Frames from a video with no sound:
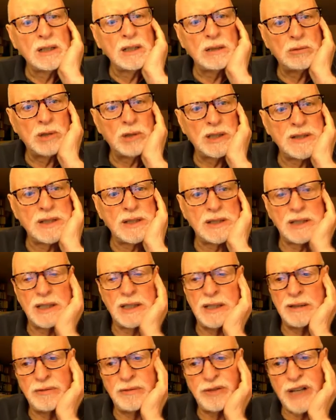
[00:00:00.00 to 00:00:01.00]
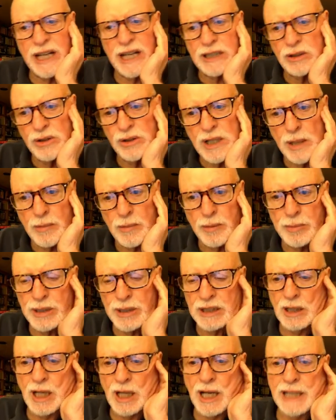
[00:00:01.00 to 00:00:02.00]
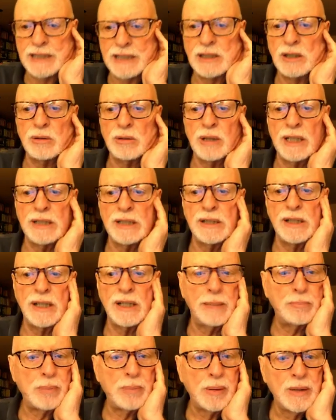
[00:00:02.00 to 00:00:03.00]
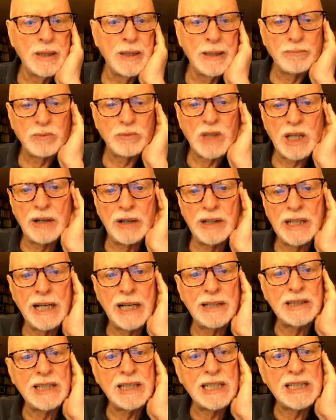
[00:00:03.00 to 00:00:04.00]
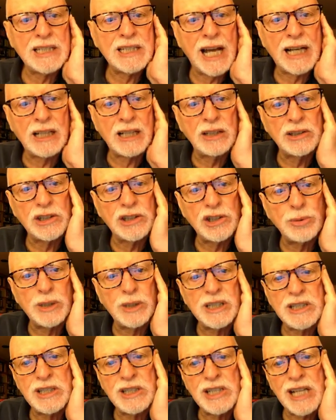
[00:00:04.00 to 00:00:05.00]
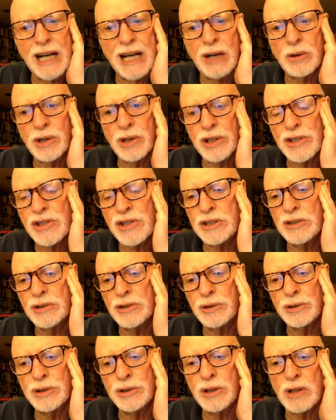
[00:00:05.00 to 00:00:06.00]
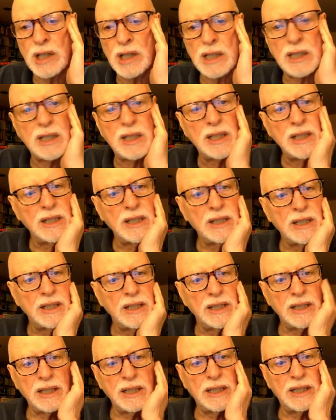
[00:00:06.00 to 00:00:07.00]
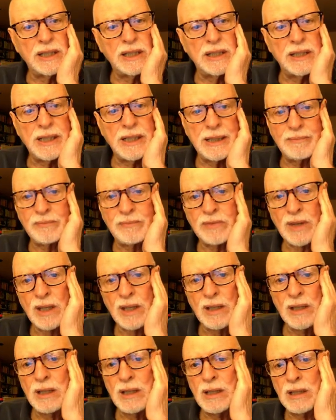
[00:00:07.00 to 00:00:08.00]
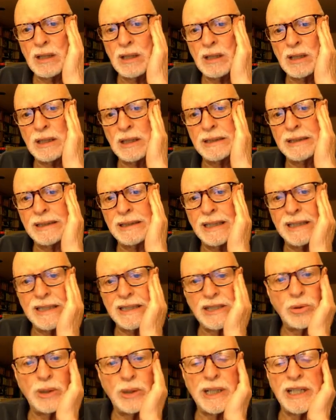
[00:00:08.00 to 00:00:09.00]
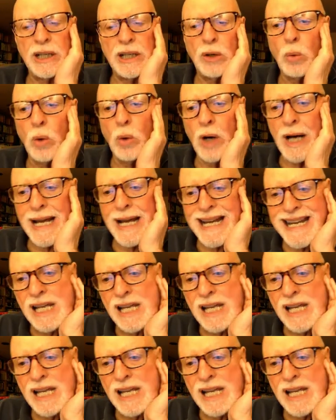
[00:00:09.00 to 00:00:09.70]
was, uh, in fact, Osama bin Laden, who ended up carrying out the attack on the Twin Towers in New York in, um, on, in 2001